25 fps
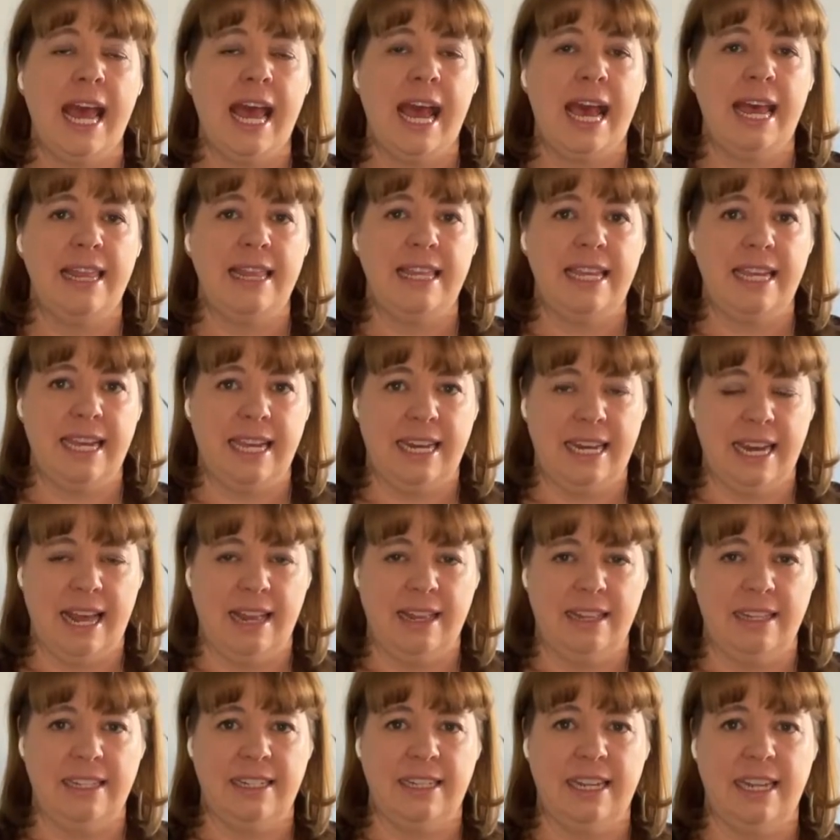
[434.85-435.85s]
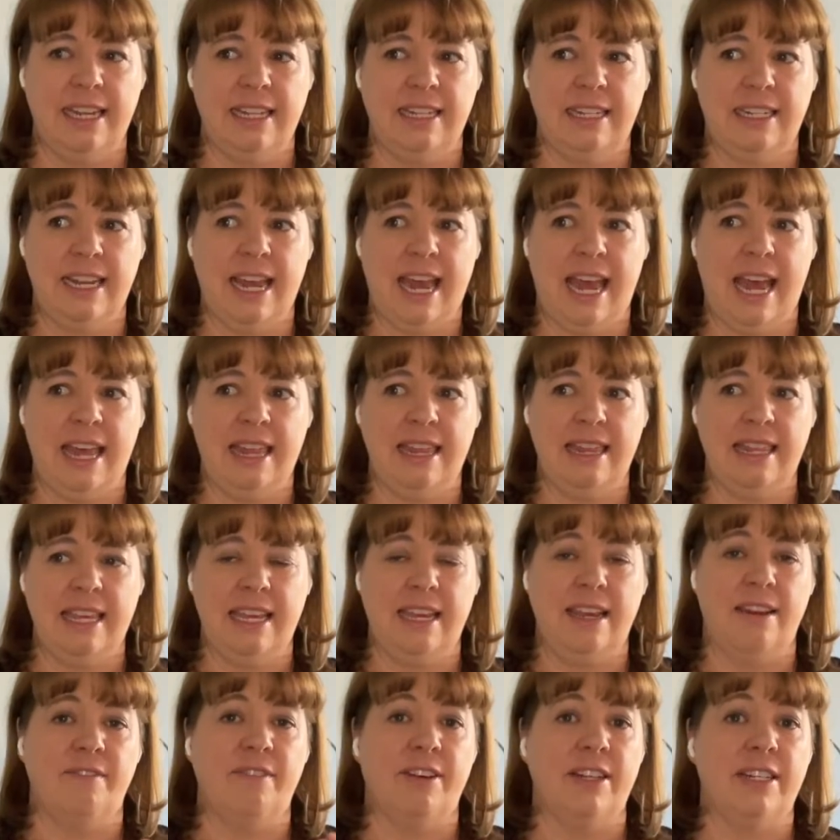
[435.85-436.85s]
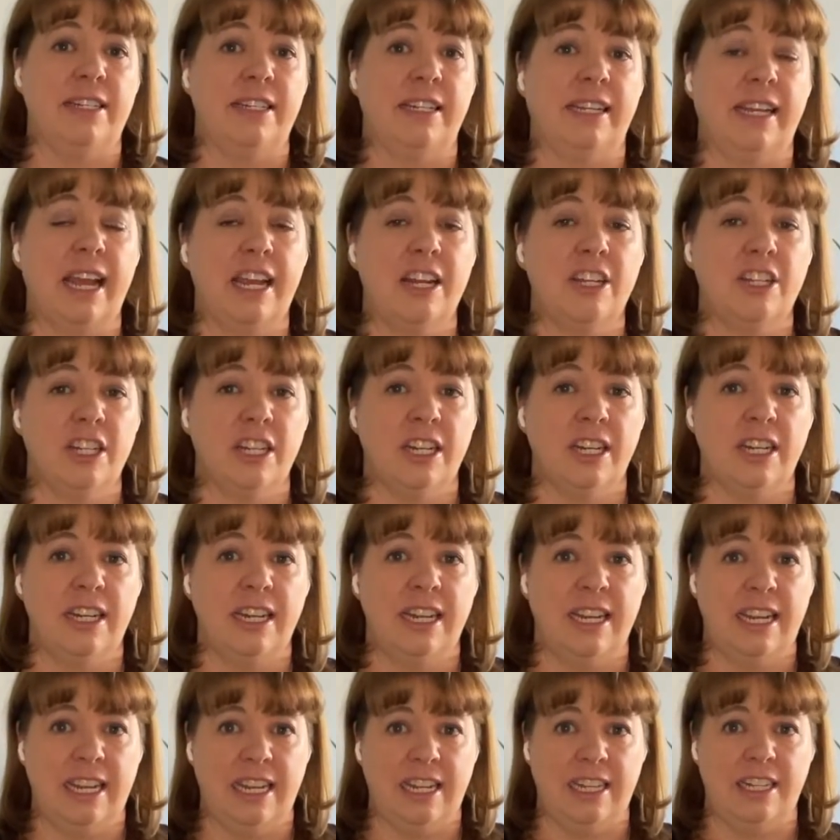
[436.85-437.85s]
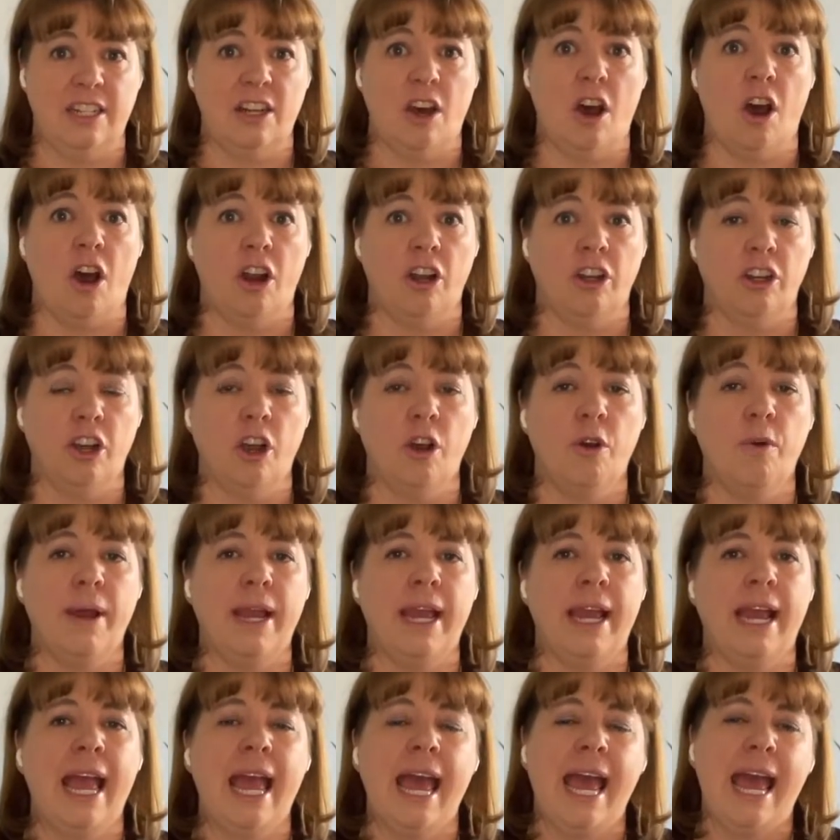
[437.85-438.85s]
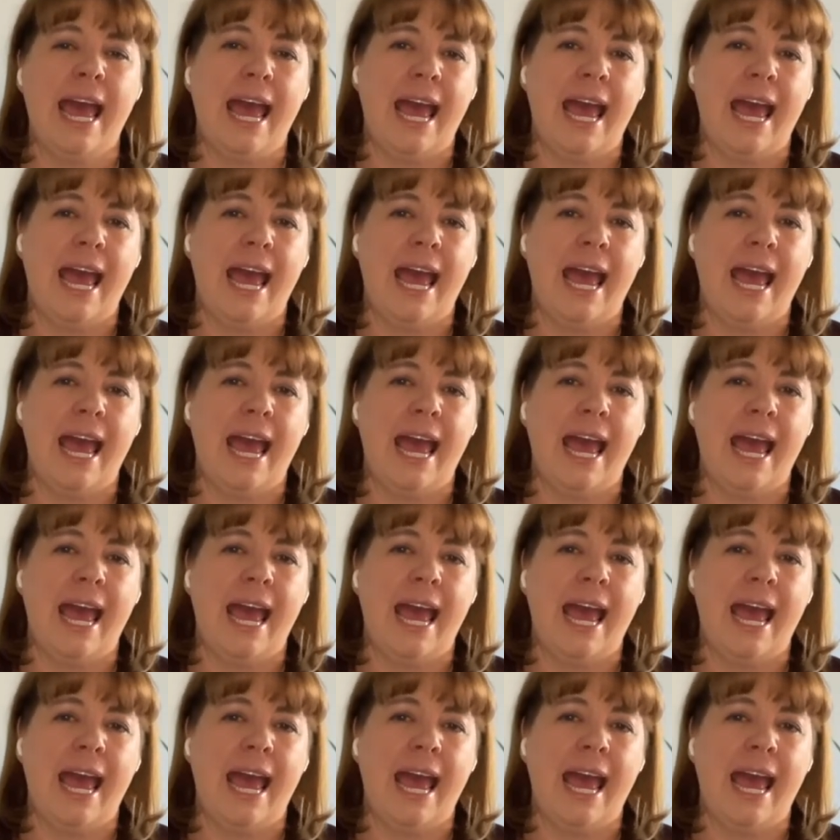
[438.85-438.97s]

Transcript: and the analysis and the investigation is ongoing,